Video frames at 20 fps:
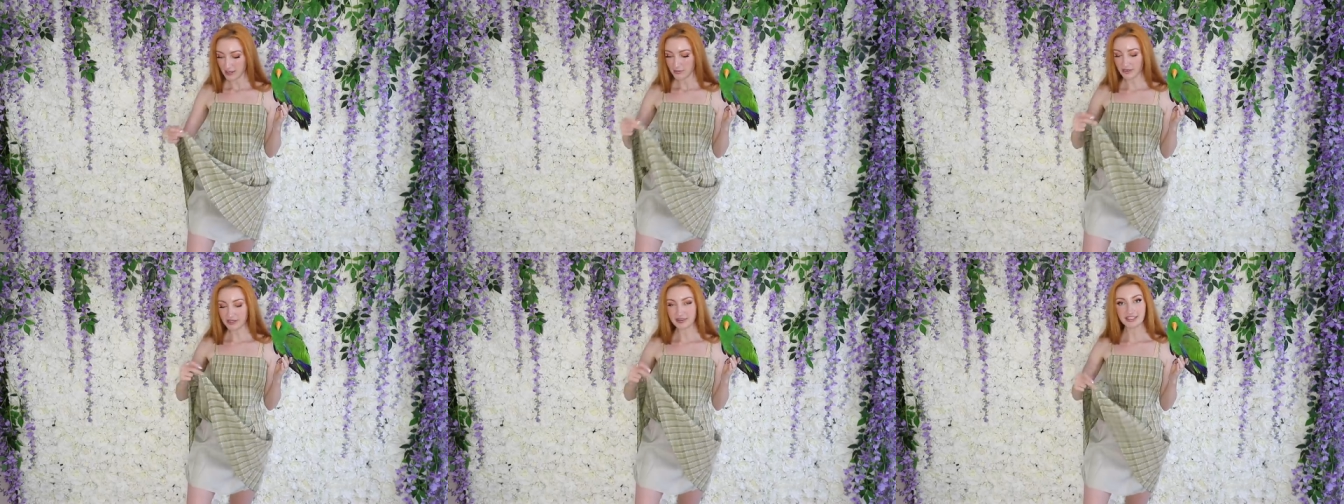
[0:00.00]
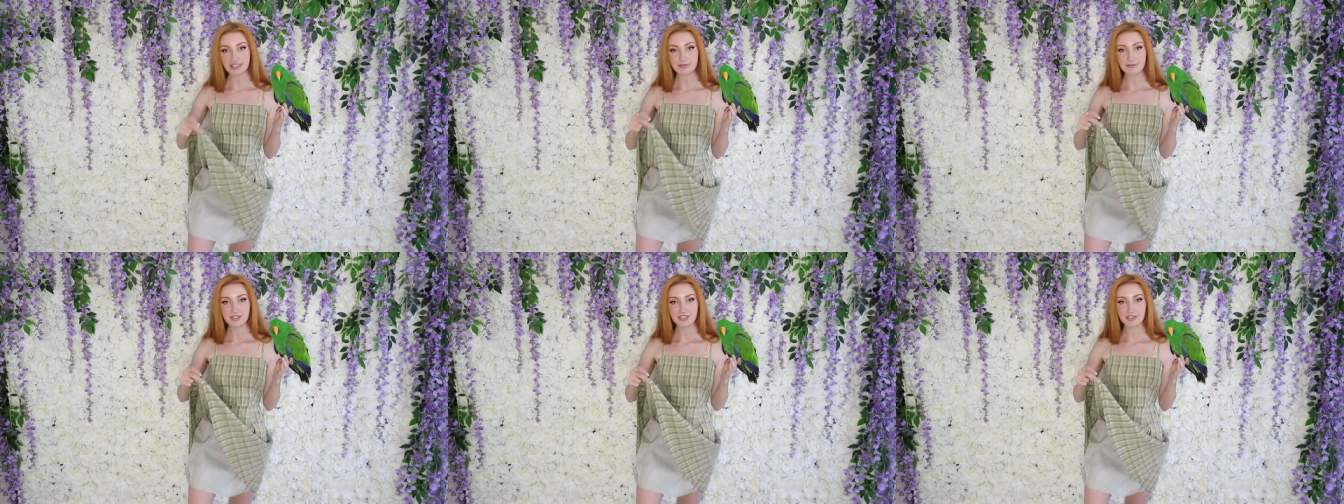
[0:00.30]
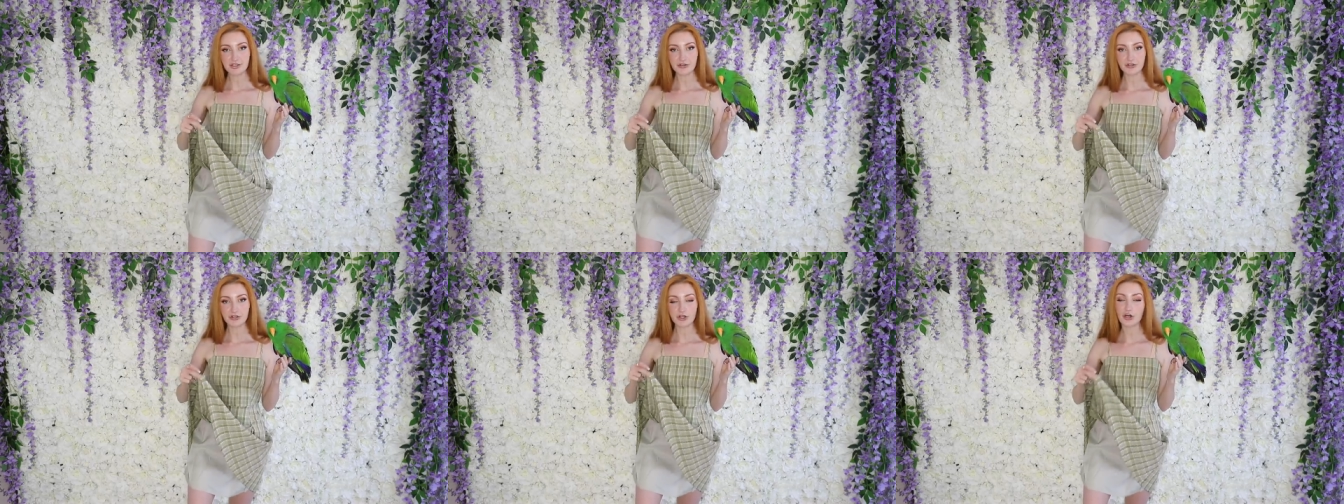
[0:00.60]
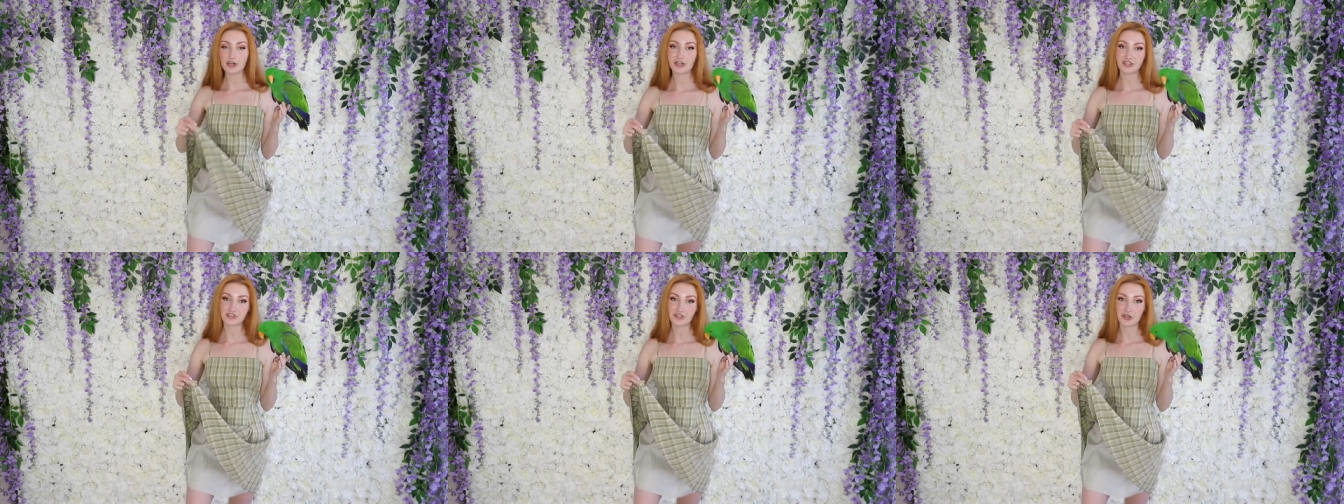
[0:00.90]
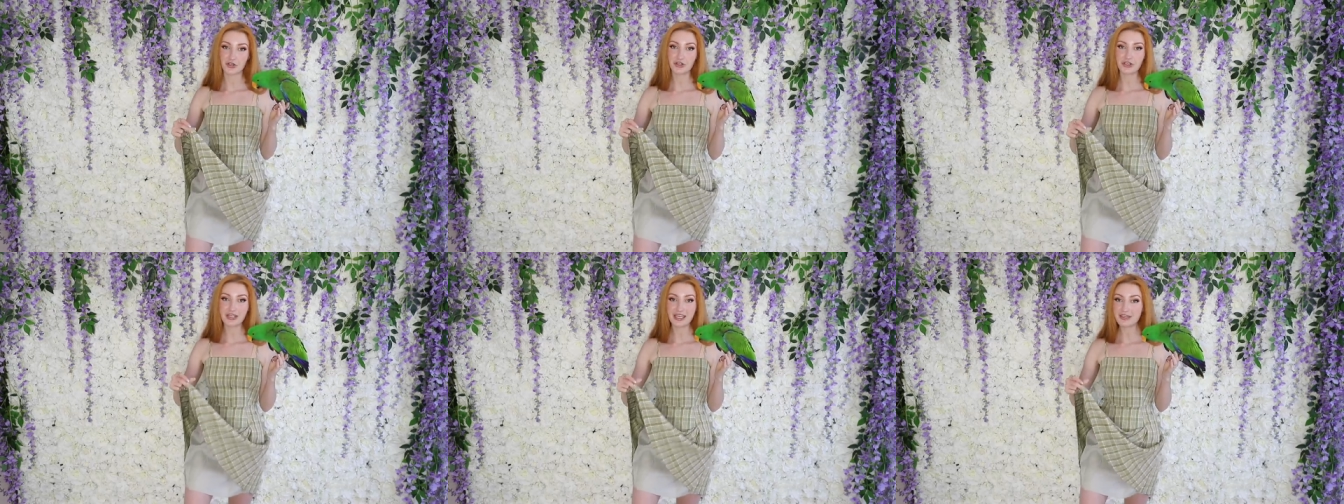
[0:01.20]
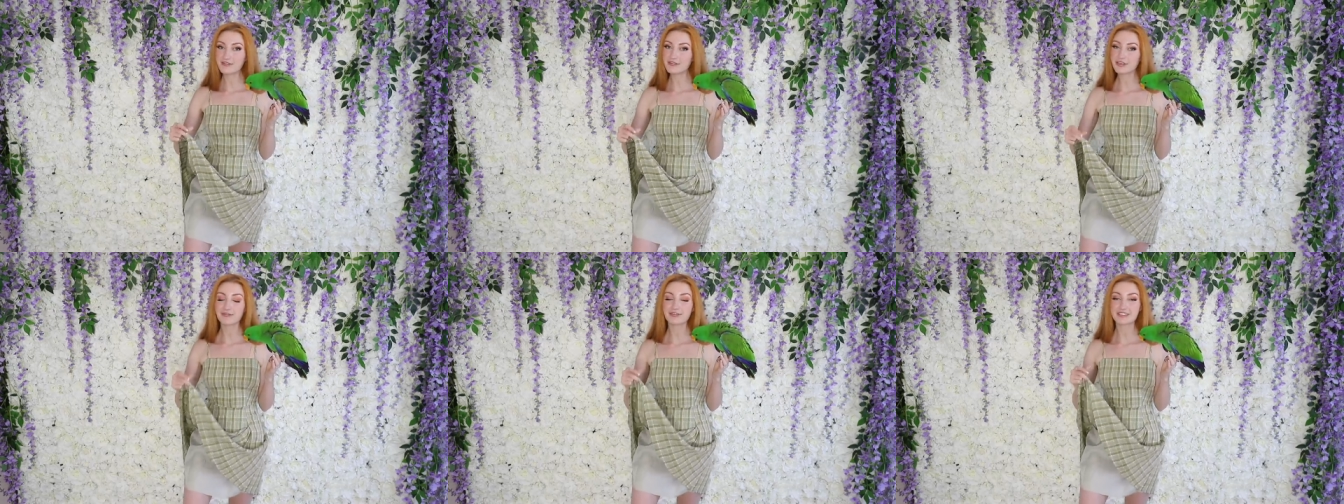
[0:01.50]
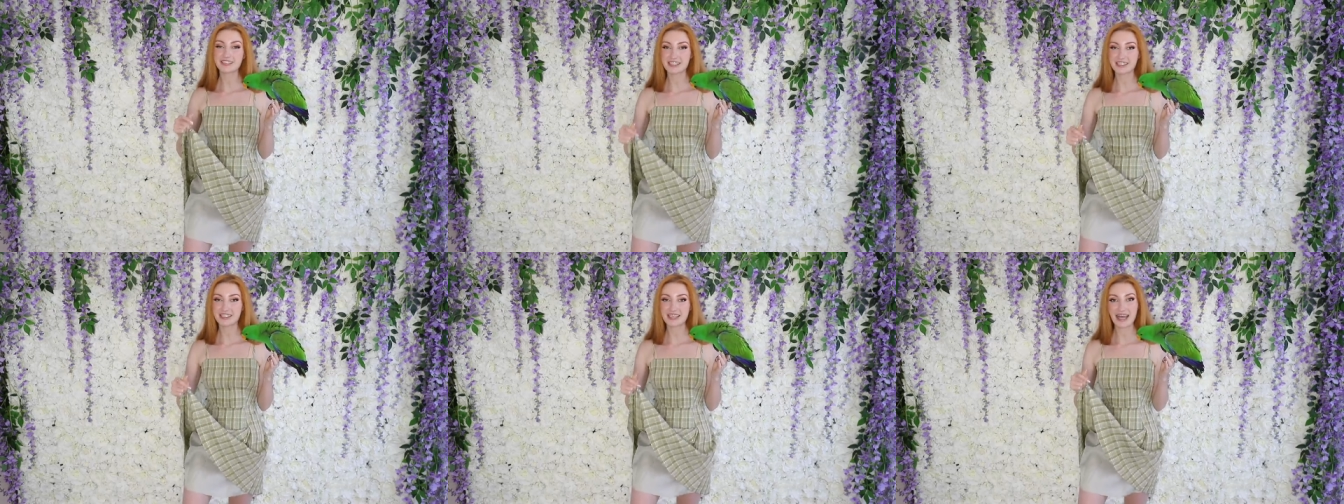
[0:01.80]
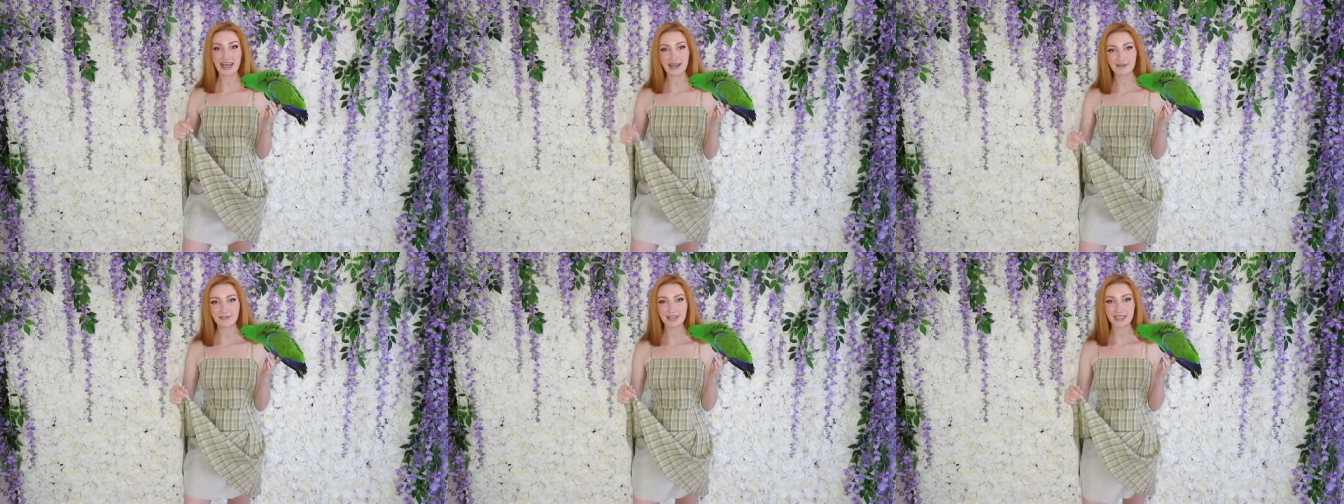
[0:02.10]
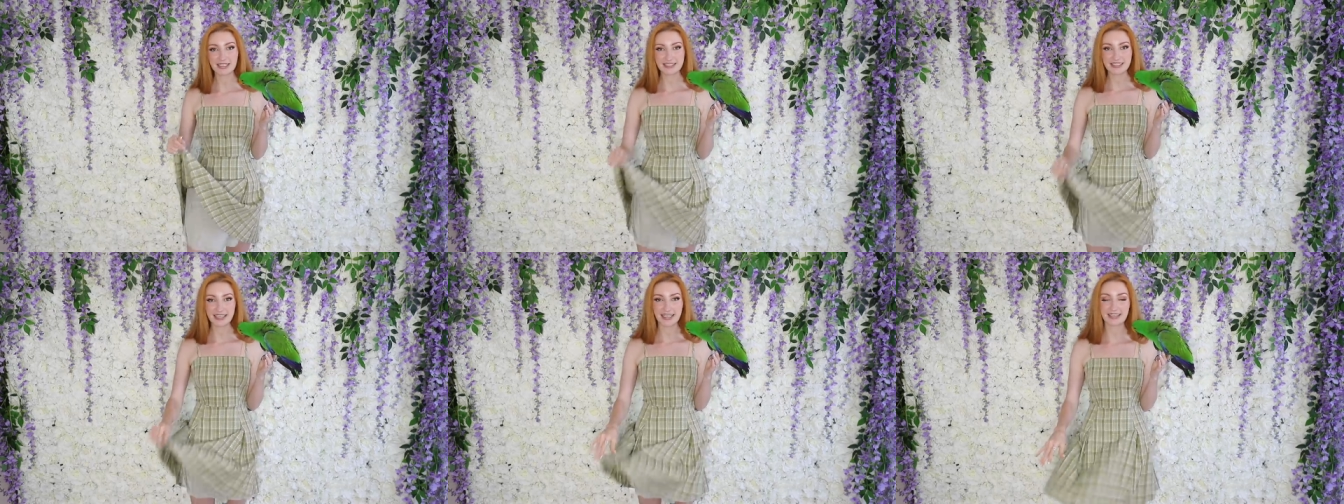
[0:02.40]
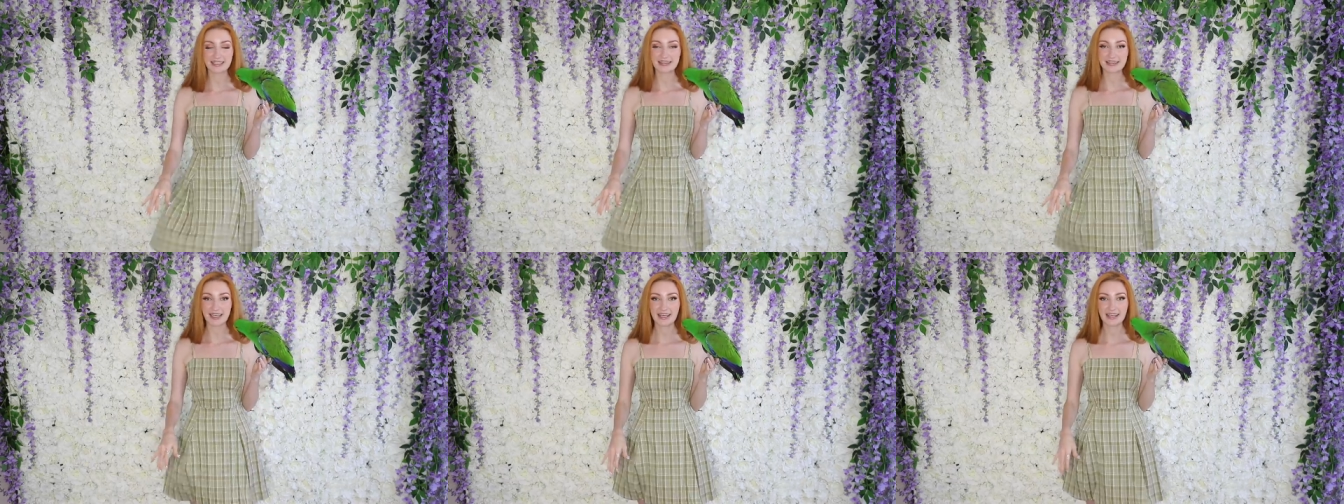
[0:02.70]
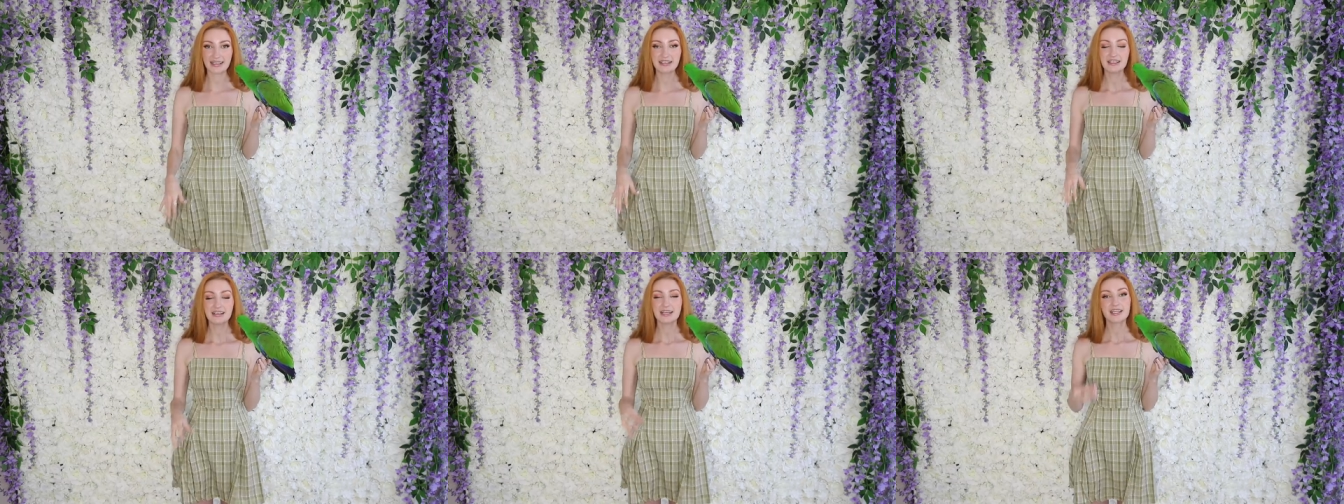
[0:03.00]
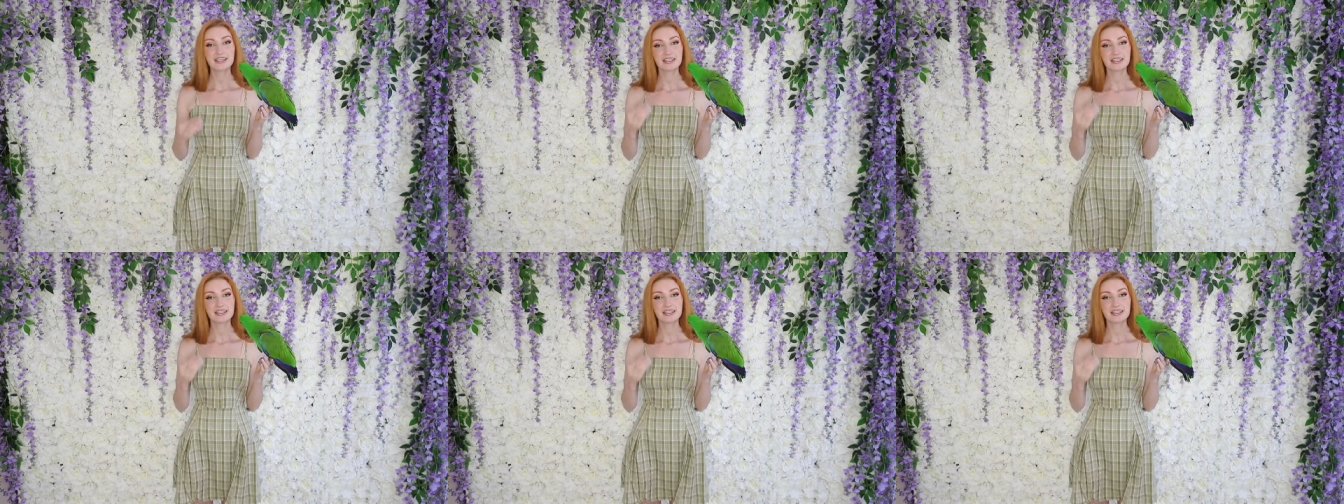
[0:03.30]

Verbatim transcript: but this material on its own, even if it didn't have that second layer,